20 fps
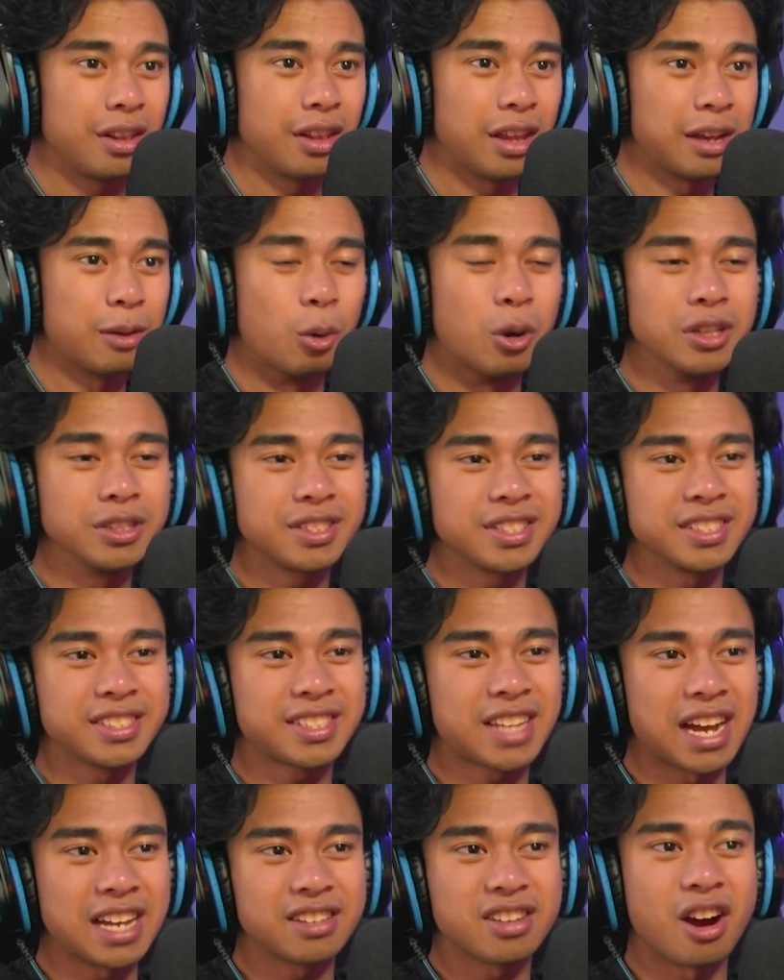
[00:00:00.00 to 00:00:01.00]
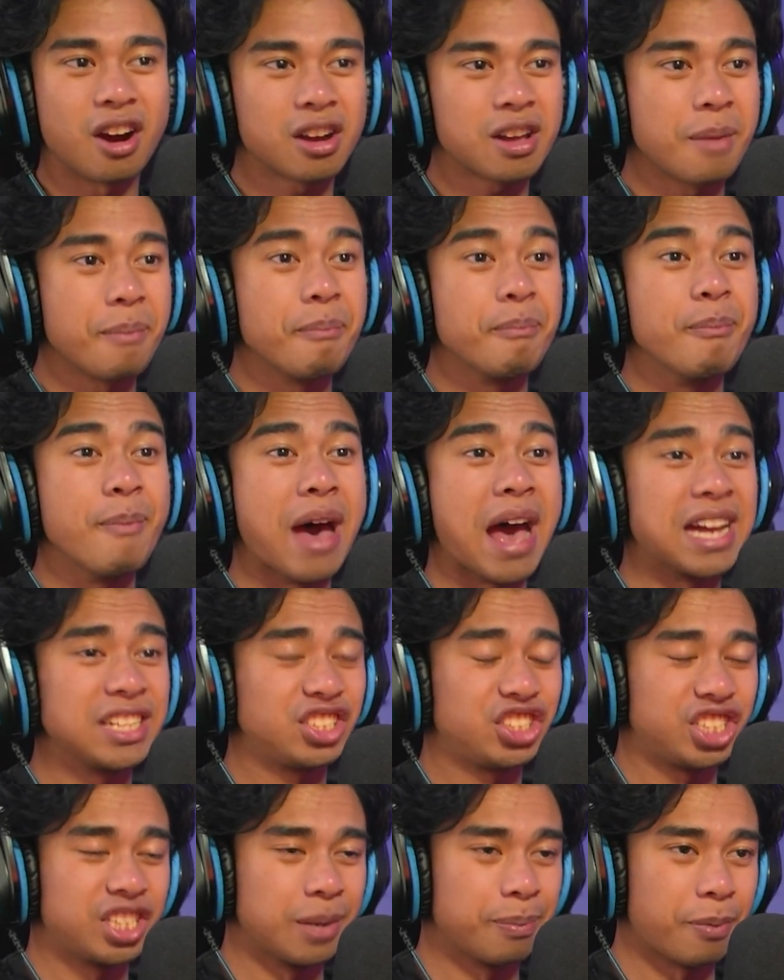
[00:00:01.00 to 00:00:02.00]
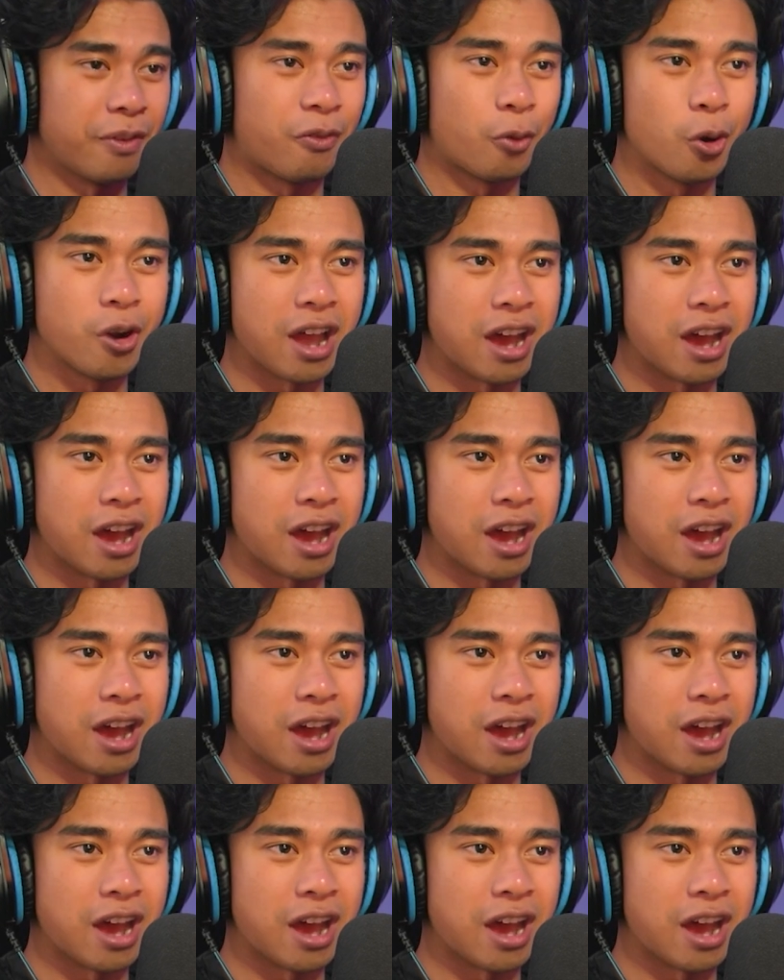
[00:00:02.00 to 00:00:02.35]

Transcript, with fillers: Like, wasn't this guy talking mad shit before?